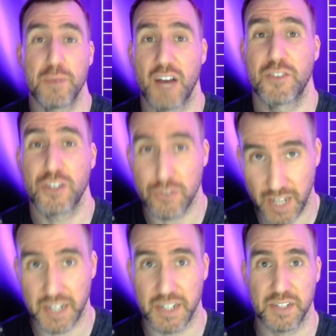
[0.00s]
have
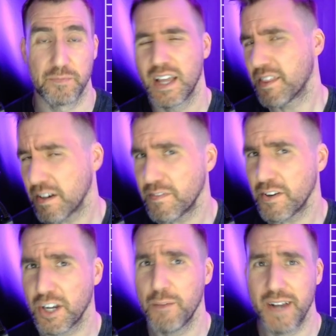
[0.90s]
created. They're a
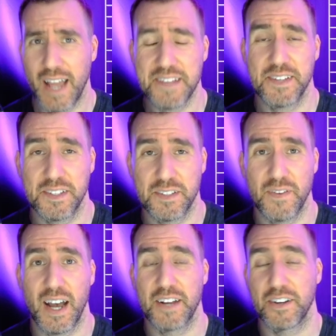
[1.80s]
very common asset to
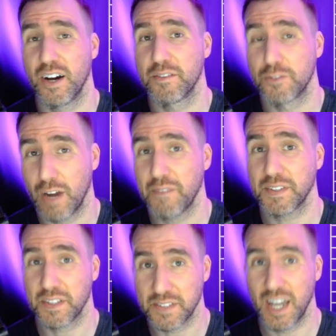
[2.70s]
find on
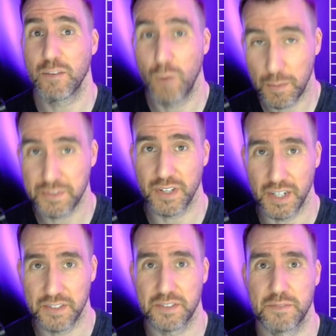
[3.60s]
graphic design
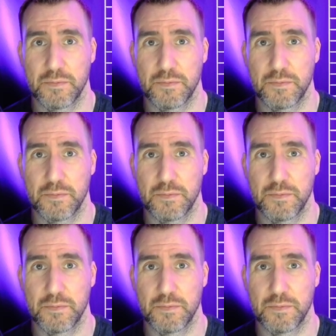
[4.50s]
websites.